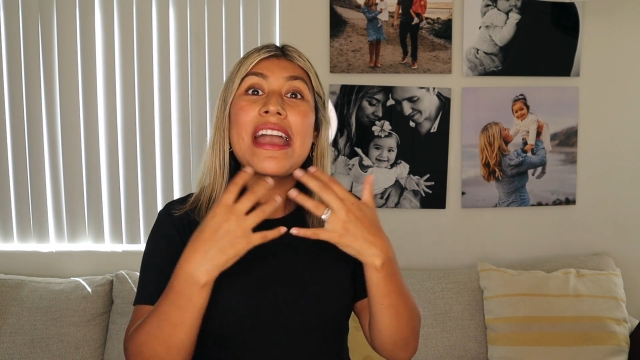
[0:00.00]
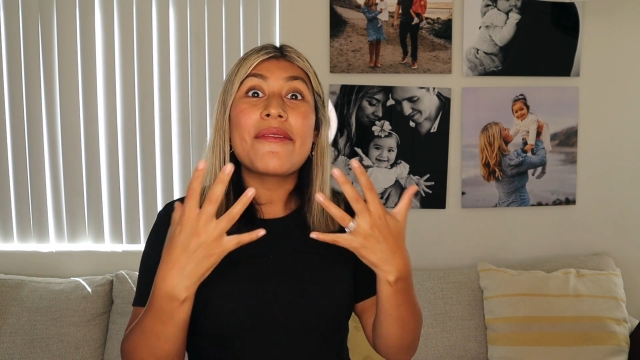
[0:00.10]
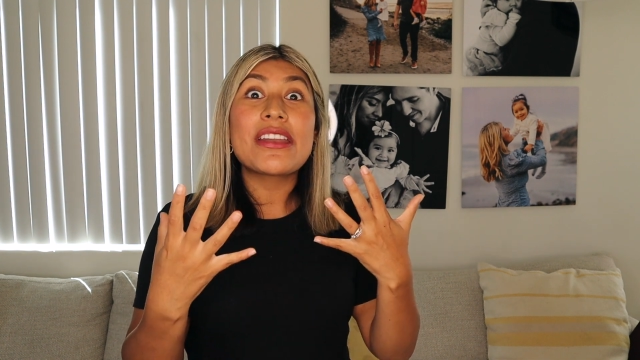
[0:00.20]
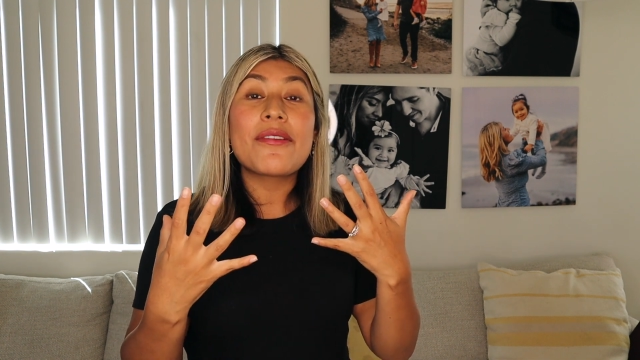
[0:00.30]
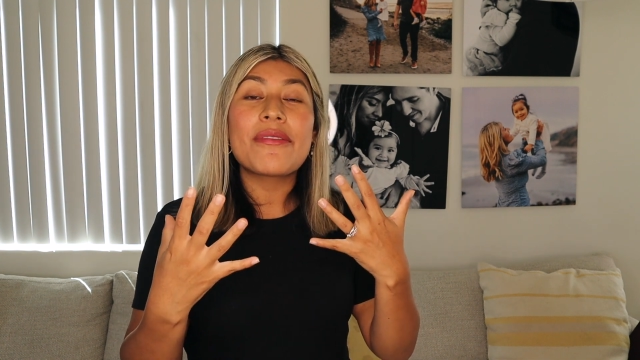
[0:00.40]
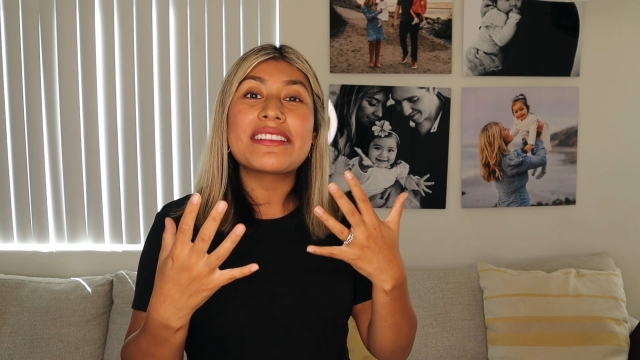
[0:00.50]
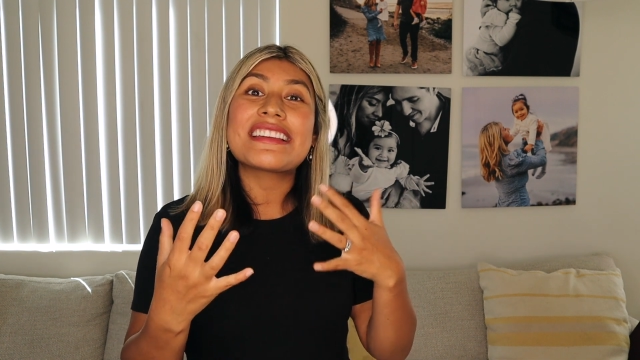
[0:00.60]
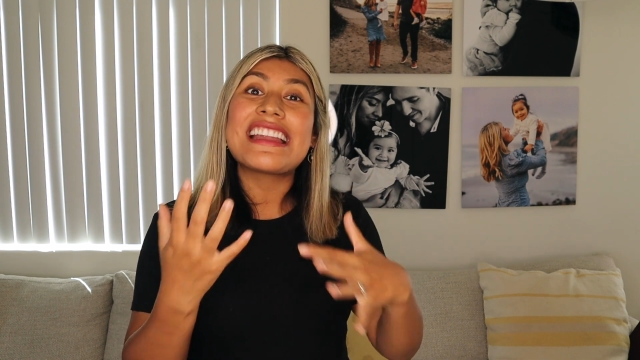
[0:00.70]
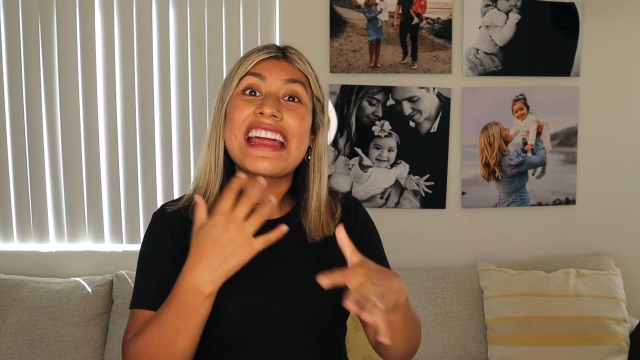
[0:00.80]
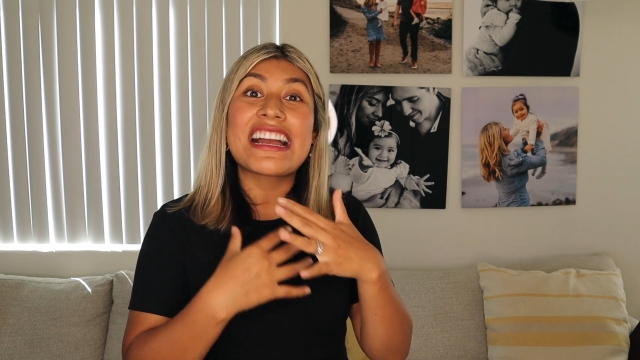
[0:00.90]
And when it
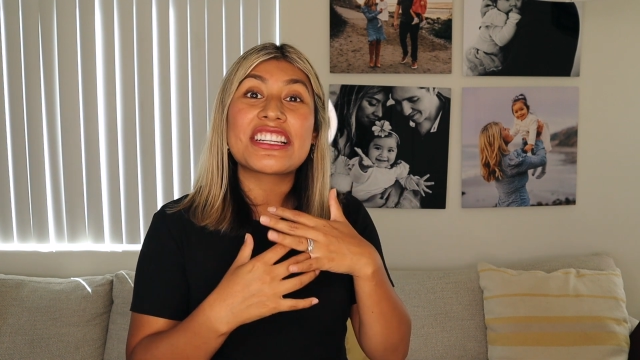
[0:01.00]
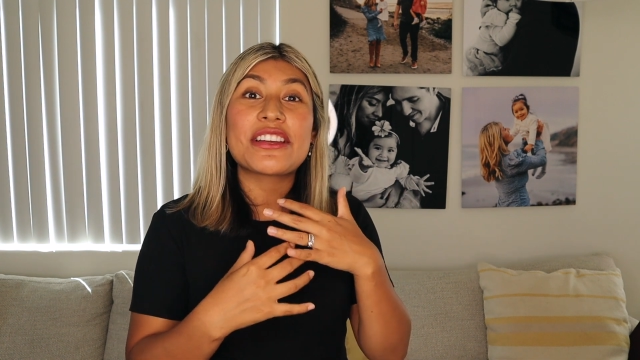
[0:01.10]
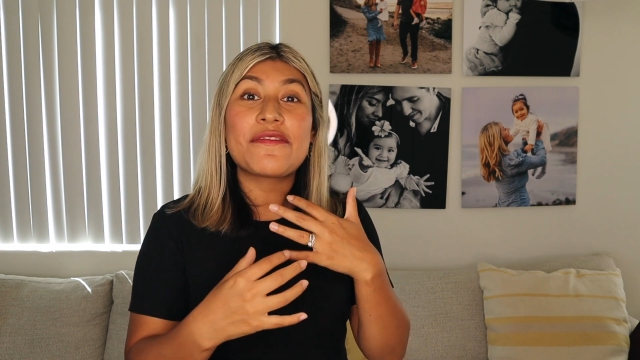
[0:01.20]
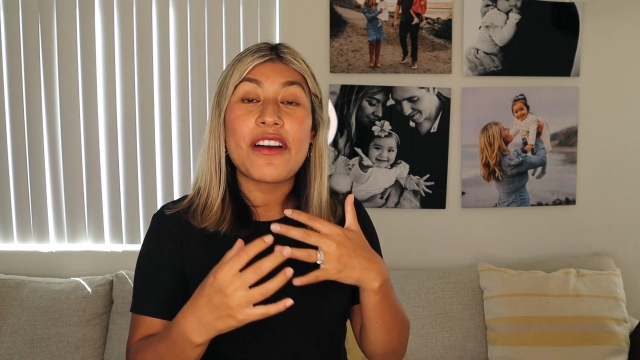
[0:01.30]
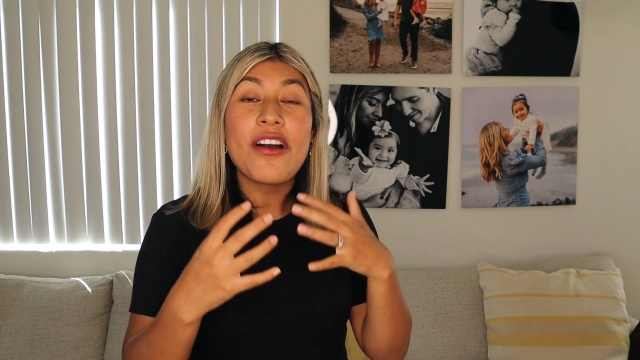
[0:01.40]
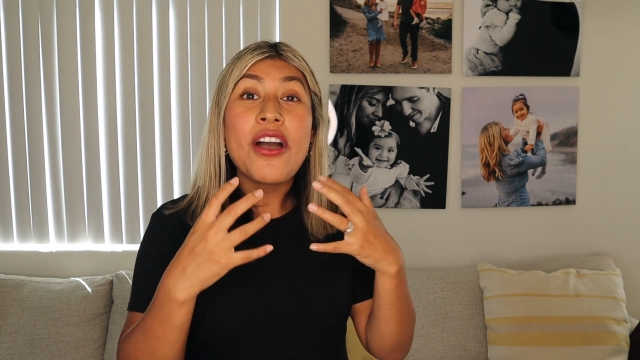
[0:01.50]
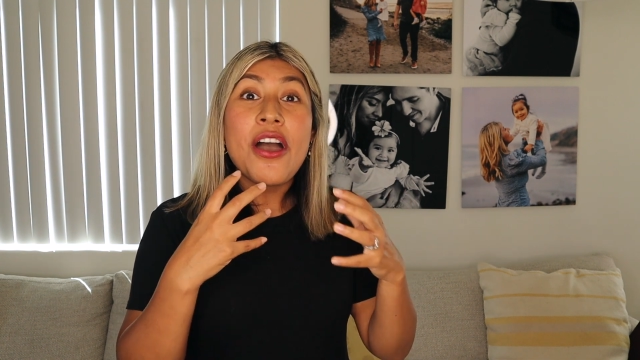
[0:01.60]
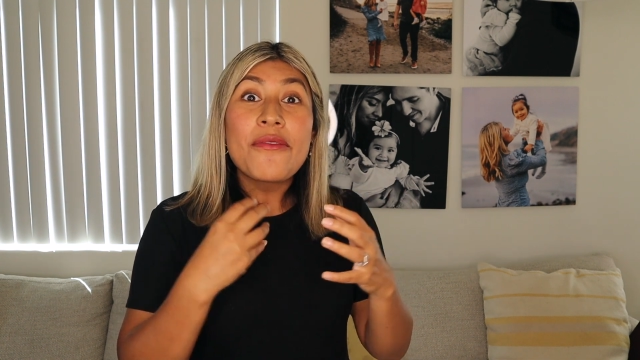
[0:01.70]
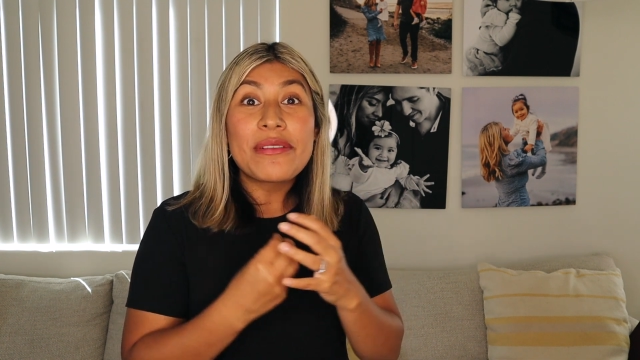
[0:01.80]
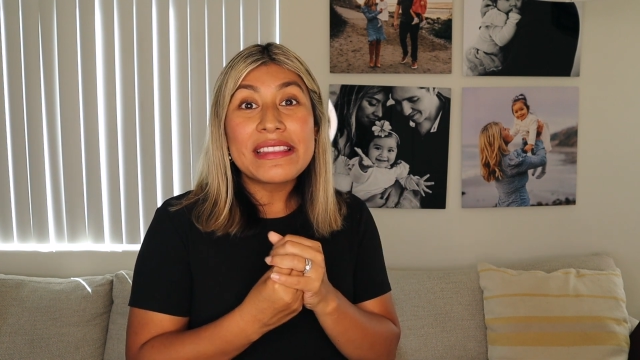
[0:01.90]
wasn't, I actually felt
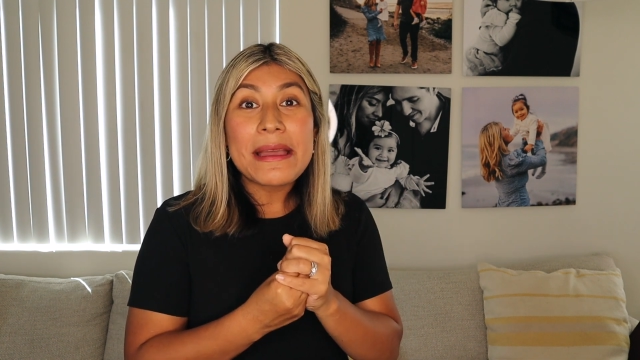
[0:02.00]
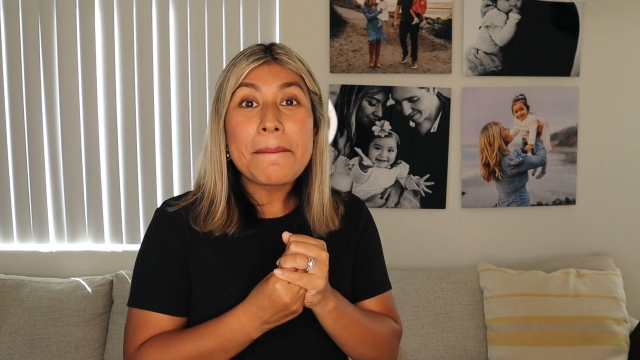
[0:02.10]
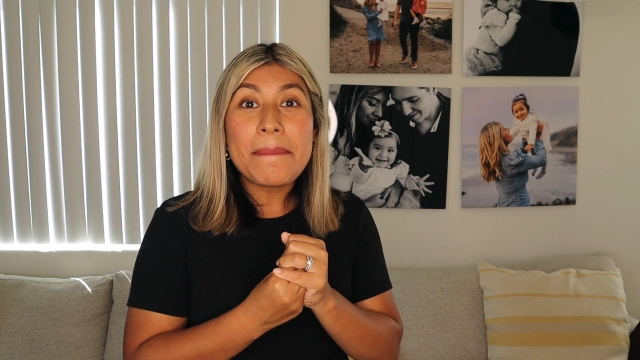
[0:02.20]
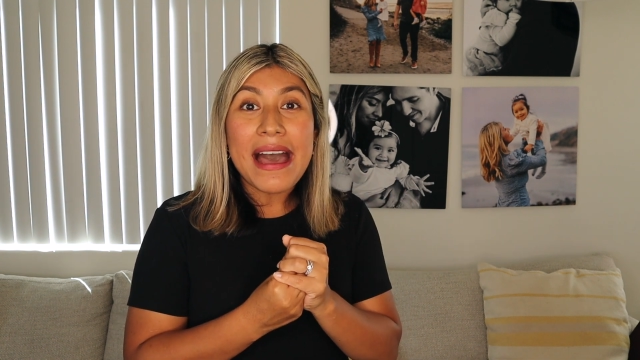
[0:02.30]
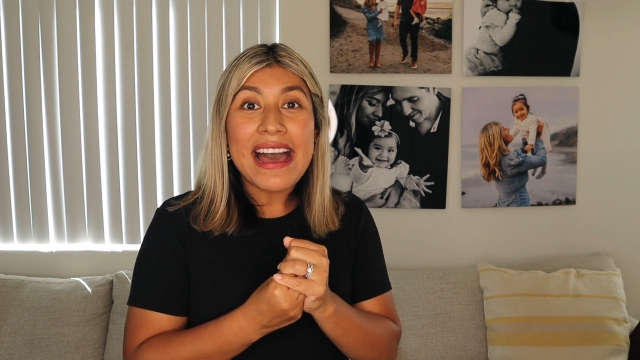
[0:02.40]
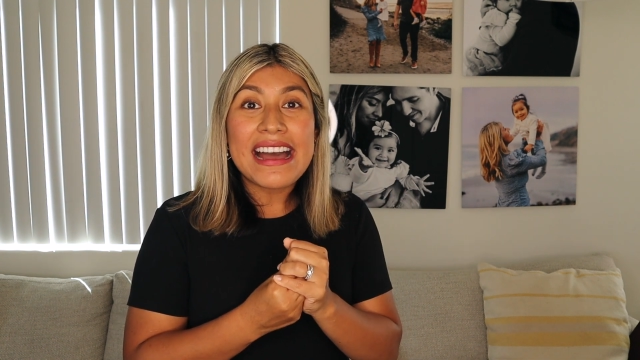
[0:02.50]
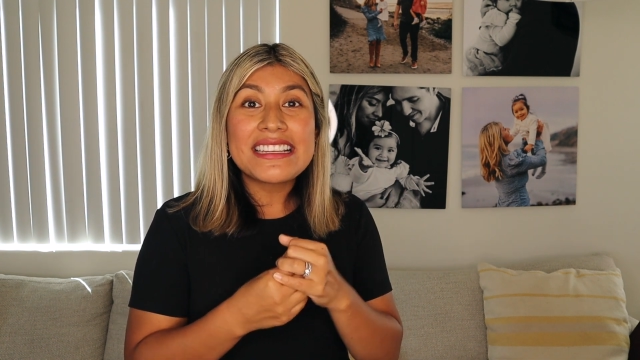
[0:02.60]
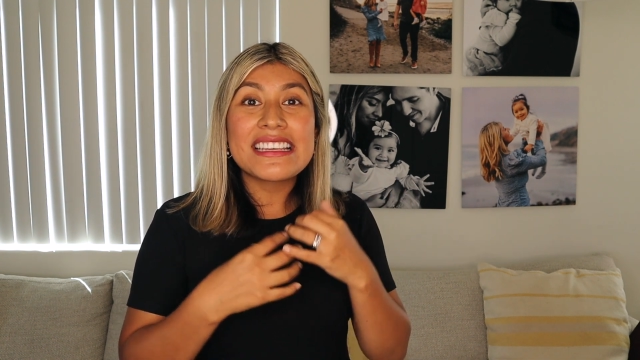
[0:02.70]
really bad